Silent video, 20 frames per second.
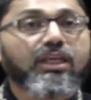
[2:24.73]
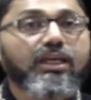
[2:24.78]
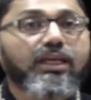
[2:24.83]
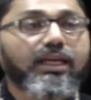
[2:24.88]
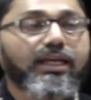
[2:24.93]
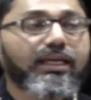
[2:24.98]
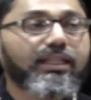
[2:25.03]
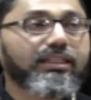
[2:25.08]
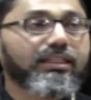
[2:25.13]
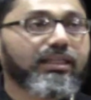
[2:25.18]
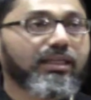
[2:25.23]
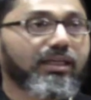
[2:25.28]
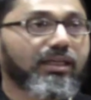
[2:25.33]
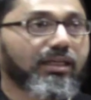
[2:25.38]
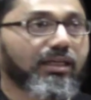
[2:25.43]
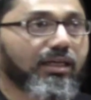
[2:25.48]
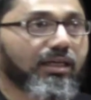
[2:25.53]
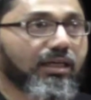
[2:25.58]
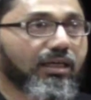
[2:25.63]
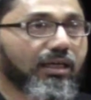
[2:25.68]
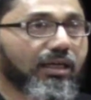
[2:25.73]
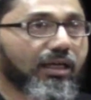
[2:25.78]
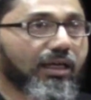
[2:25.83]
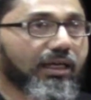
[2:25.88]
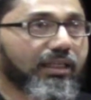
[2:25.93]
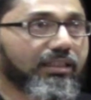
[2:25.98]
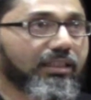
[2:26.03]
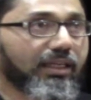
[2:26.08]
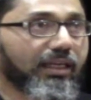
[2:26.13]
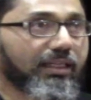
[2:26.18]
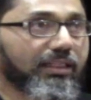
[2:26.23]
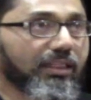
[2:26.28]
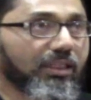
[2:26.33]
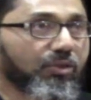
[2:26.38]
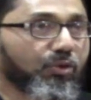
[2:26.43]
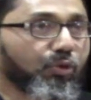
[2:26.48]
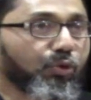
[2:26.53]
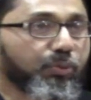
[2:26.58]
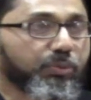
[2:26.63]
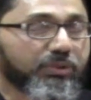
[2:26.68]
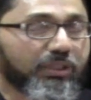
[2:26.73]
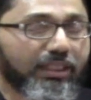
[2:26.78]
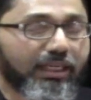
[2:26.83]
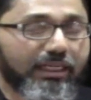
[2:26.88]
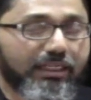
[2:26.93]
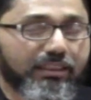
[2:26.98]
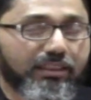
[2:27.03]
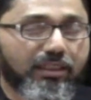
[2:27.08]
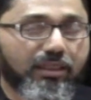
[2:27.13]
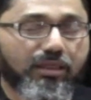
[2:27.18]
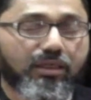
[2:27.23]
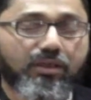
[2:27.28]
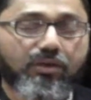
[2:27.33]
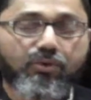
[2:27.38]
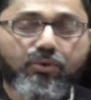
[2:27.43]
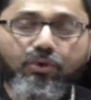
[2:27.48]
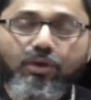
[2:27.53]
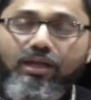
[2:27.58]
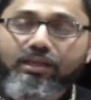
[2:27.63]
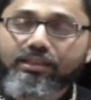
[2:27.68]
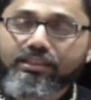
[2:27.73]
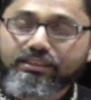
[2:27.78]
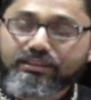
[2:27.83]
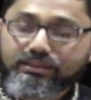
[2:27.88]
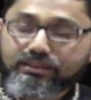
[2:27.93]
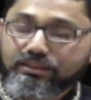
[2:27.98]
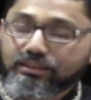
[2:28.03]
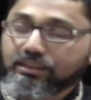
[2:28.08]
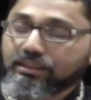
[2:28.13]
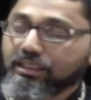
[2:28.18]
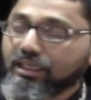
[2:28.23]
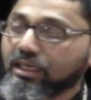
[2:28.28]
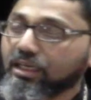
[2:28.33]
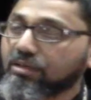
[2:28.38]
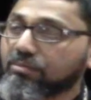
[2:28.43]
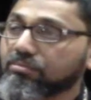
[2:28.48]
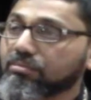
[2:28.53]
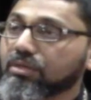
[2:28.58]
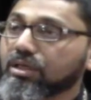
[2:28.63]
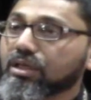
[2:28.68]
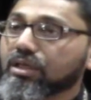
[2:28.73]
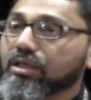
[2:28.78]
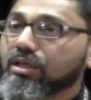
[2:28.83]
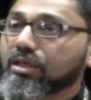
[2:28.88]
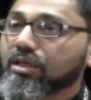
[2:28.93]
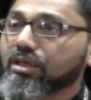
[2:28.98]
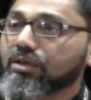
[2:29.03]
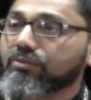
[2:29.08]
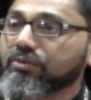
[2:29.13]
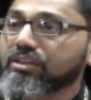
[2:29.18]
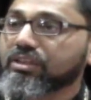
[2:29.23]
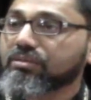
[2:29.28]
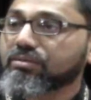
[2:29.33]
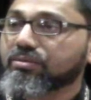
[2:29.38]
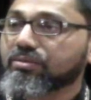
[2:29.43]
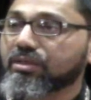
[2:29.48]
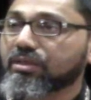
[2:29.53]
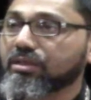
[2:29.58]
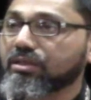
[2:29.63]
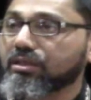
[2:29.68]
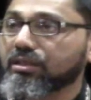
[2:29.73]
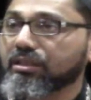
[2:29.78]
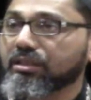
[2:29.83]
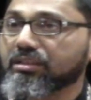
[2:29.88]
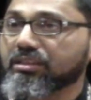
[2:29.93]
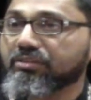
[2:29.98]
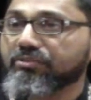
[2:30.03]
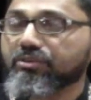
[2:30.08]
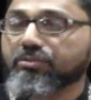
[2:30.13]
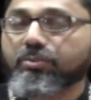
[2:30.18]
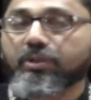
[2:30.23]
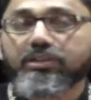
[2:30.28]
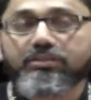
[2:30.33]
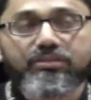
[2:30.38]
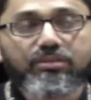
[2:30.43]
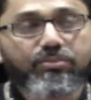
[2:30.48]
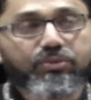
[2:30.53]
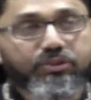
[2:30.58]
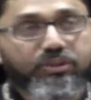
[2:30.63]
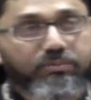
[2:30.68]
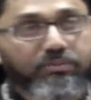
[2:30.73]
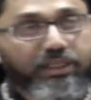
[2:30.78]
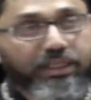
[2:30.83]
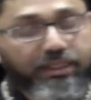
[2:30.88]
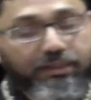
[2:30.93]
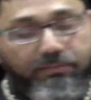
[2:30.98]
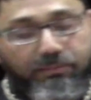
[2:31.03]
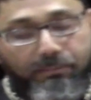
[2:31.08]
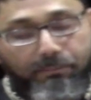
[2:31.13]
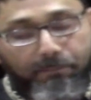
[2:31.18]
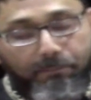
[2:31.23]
And uh, and, and the groups like uh, Quranists came uh, with, uh, in different parts of the Muslim land.